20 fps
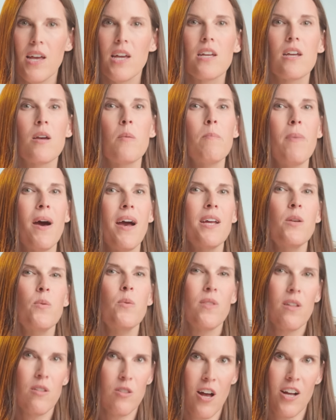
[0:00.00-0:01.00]
Combined
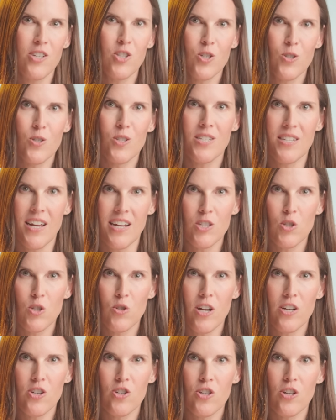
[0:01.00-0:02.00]
with a logical site
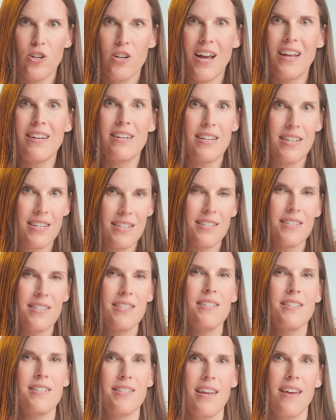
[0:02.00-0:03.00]
structure and
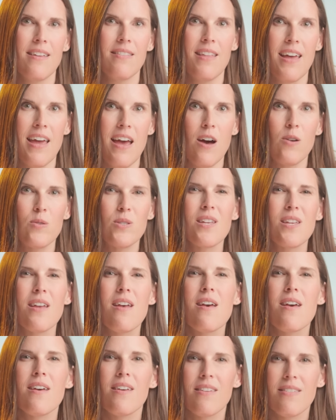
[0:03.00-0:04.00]
easy-to-scan layouts,
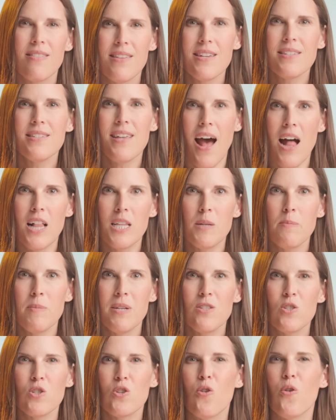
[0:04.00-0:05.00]
these
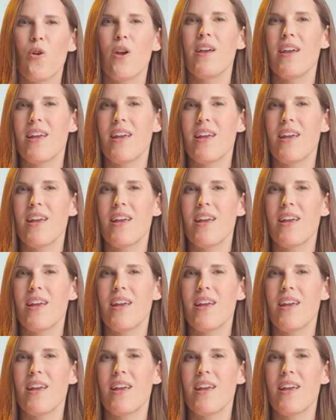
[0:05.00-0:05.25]
elements create